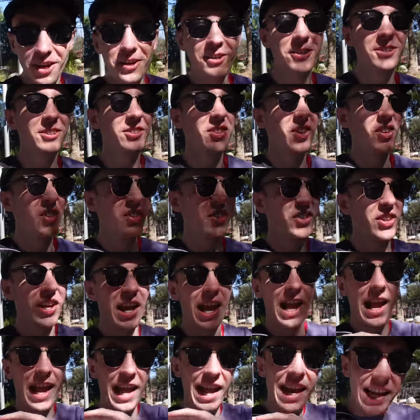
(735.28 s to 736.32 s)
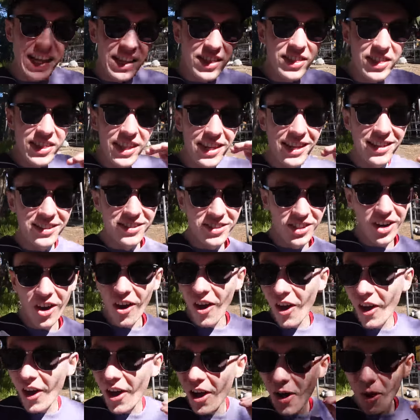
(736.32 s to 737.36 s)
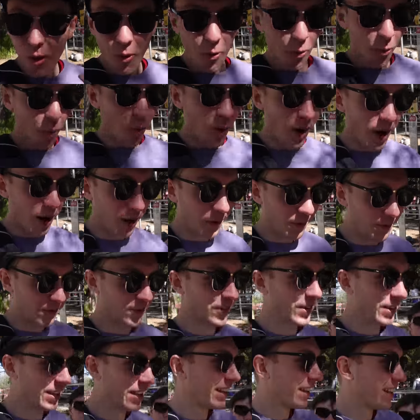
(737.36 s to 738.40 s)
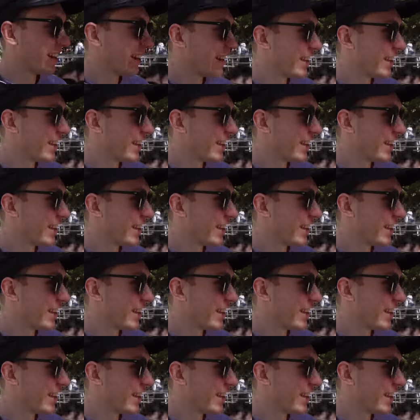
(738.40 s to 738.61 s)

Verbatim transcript: coasters in the entire world. Really?